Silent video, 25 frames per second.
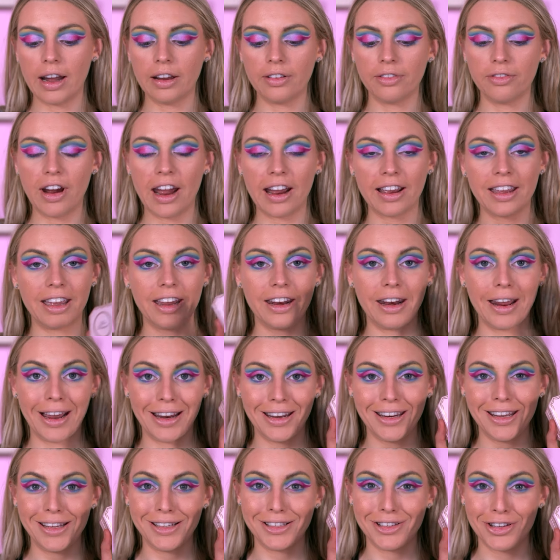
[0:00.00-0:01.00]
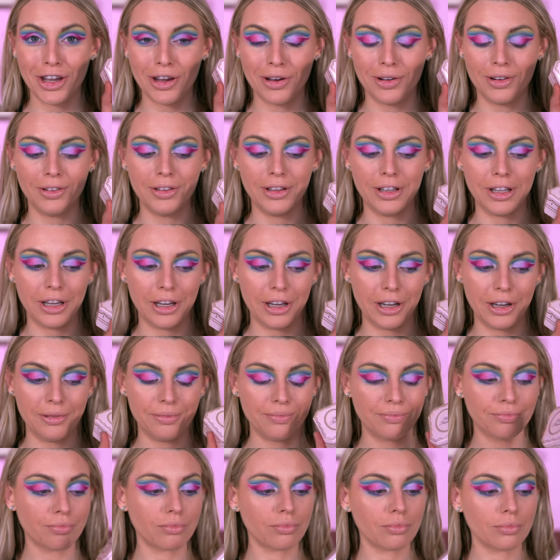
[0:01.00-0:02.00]
I reckon I need to go in the
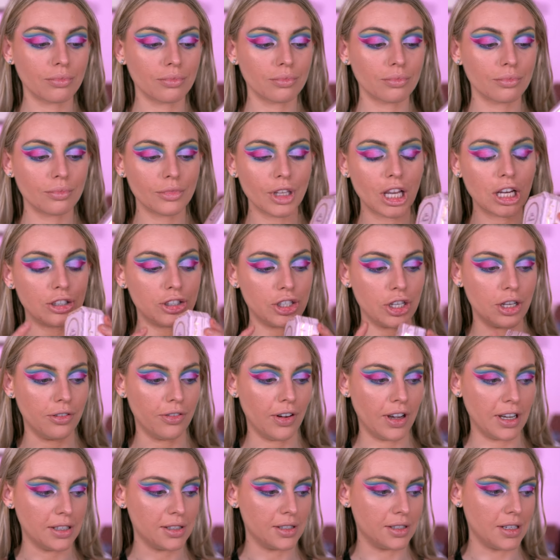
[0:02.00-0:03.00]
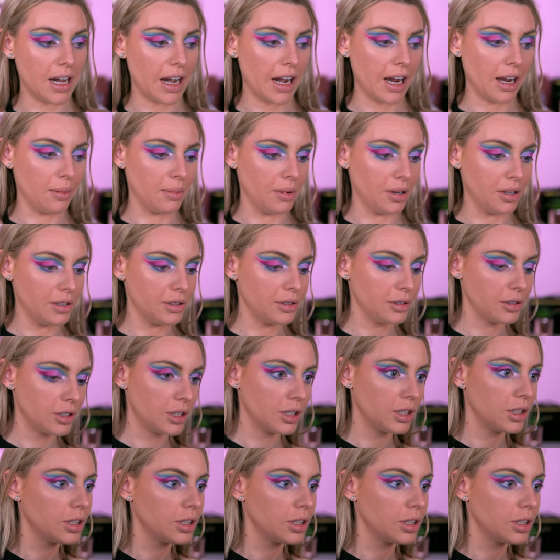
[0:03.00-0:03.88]
Too Faced Diamond.